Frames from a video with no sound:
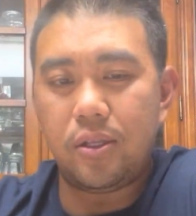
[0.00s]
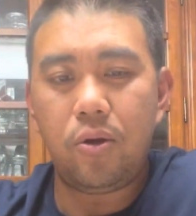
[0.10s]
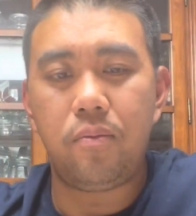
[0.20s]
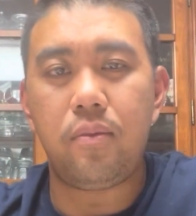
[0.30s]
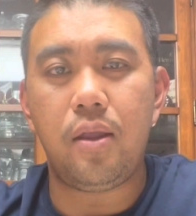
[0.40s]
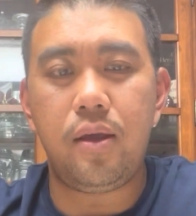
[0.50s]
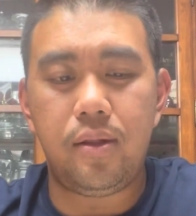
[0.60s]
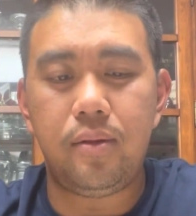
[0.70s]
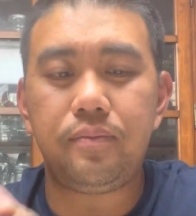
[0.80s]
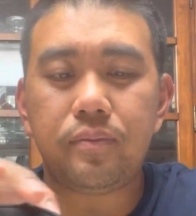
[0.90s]
Nope,
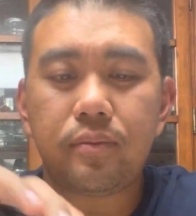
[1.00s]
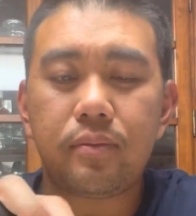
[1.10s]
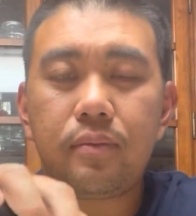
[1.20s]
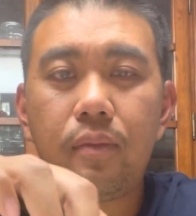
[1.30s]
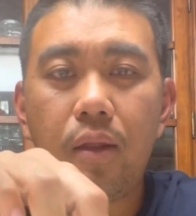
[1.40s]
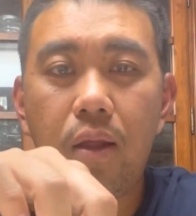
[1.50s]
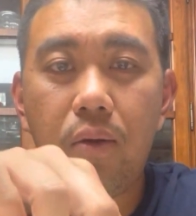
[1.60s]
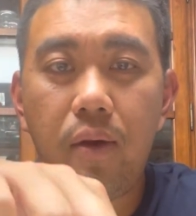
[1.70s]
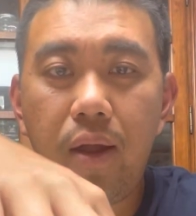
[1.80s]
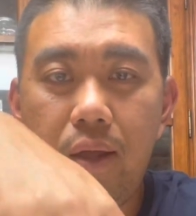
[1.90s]
nothing.
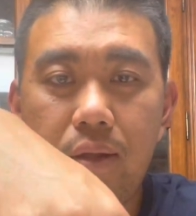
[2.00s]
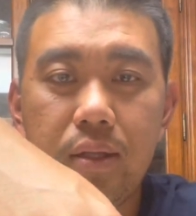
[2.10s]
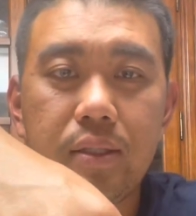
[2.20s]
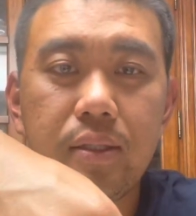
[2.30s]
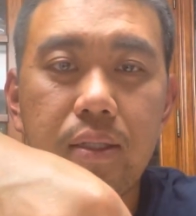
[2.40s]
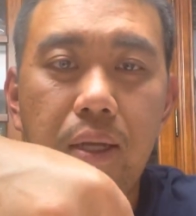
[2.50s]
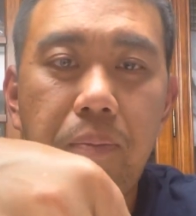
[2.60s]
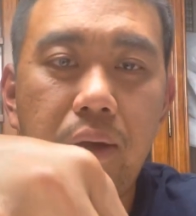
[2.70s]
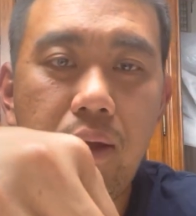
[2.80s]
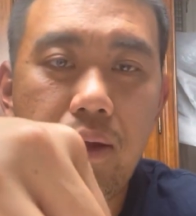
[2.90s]
All right, let's unzip
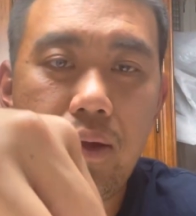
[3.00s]
it.